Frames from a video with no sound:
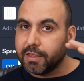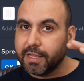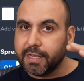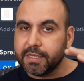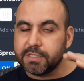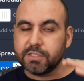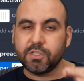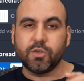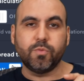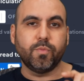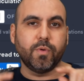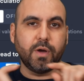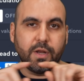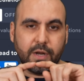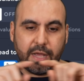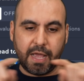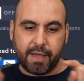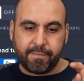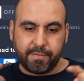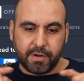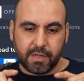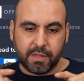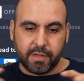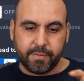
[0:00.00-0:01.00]
list, you want to
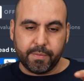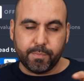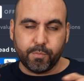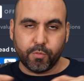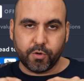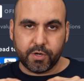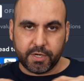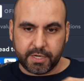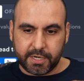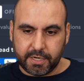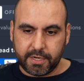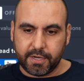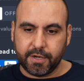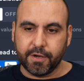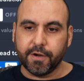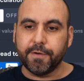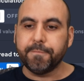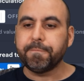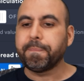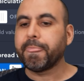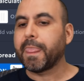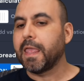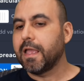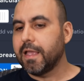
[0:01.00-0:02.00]
have it a little bit more neat
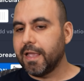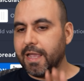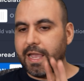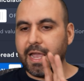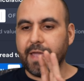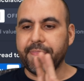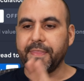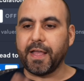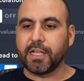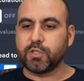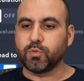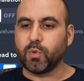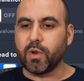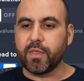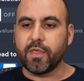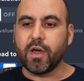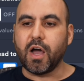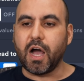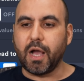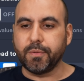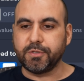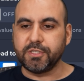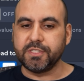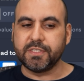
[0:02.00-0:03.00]
here. And that's one of the
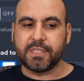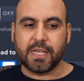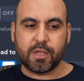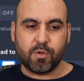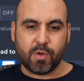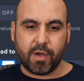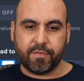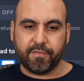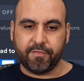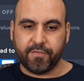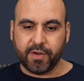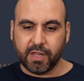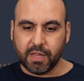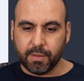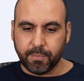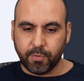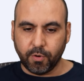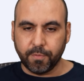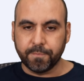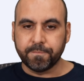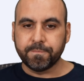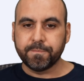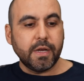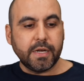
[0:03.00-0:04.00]
options that you have
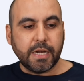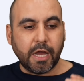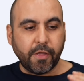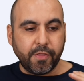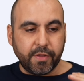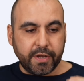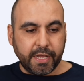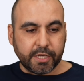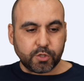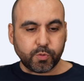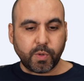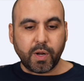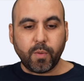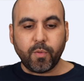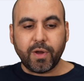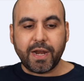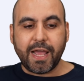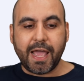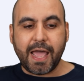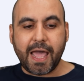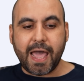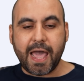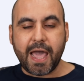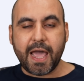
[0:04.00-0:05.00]
available. Now, the next one I
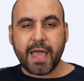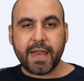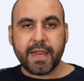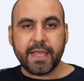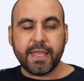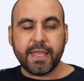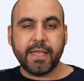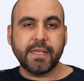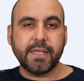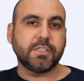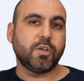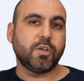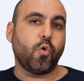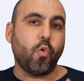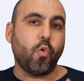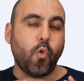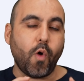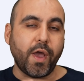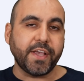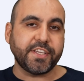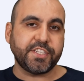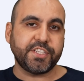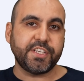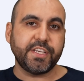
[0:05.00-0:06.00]
want to add is a
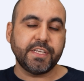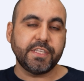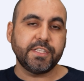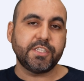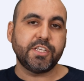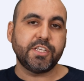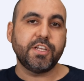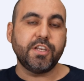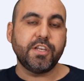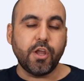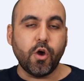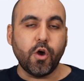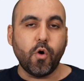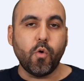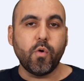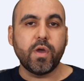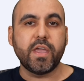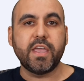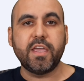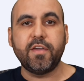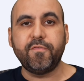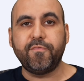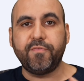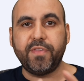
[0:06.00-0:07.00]
question to know
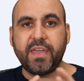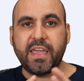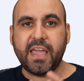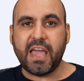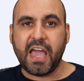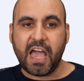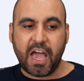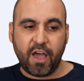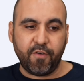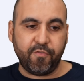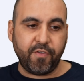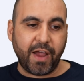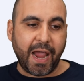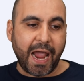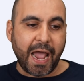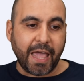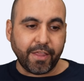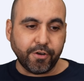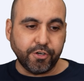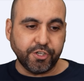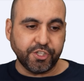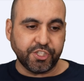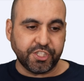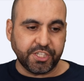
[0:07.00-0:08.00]
if they have
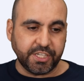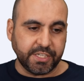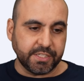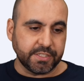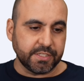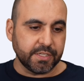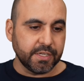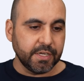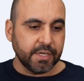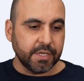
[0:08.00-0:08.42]
allergies.